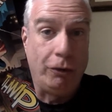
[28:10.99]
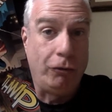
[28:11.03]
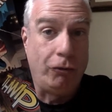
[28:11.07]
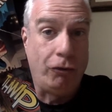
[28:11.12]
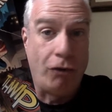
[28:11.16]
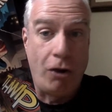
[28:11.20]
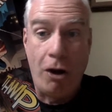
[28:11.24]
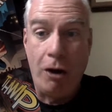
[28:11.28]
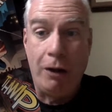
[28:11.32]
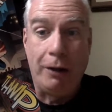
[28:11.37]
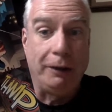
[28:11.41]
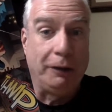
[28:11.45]

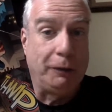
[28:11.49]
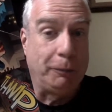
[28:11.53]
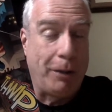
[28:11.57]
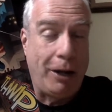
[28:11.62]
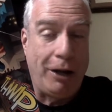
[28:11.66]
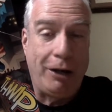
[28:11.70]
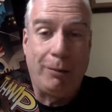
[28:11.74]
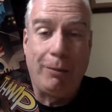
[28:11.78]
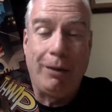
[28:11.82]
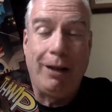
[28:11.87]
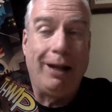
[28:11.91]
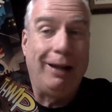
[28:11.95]
drawing
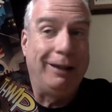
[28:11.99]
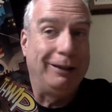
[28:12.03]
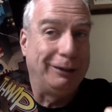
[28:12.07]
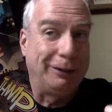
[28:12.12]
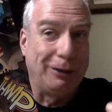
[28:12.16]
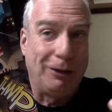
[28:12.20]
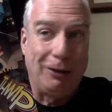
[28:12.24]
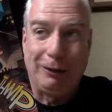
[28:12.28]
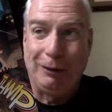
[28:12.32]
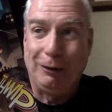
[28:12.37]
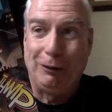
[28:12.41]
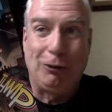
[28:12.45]
Spider Man as
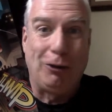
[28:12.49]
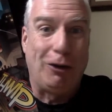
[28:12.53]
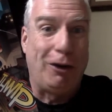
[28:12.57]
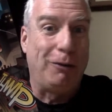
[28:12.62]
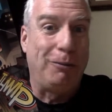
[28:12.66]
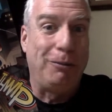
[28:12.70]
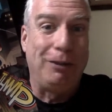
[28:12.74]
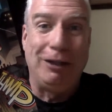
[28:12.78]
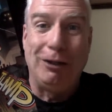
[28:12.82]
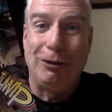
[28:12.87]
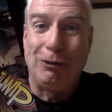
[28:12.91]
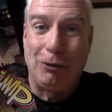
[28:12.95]
long as John
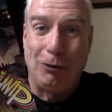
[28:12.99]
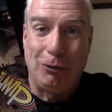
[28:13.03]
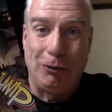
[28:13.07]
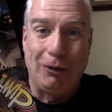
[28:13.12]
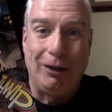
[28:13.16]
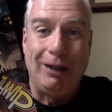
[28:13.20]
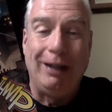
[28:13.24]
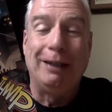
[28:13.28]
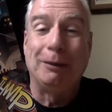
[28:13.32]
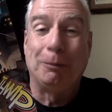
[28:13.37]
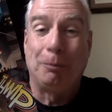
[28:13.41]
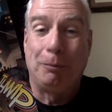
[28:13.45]
Romita Jr.
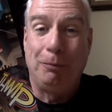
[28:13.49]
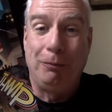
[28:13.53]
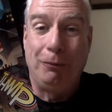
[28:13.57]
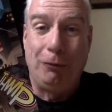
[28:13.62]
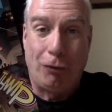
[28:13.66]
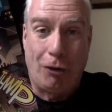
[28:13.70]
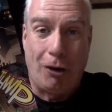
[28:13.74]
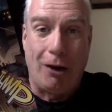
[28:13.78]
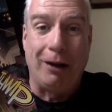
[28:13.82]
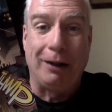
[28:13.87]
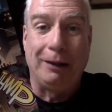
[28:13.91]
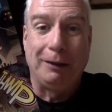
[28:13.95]
is
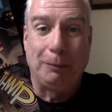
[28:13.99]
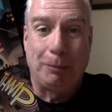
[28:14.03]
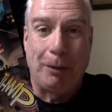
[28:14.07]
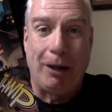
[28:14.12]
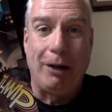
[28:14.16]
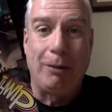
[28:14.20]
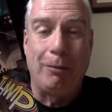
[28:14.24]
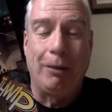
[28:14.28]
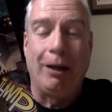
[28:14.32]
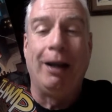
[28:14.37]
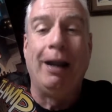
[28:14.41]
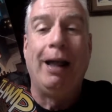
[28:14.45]
drawing
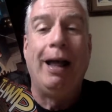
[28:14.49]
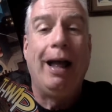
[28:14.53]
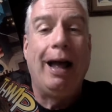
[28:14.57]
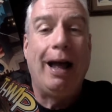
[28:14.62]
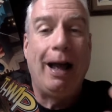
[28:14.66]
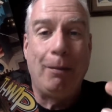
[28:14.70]
Spider Man.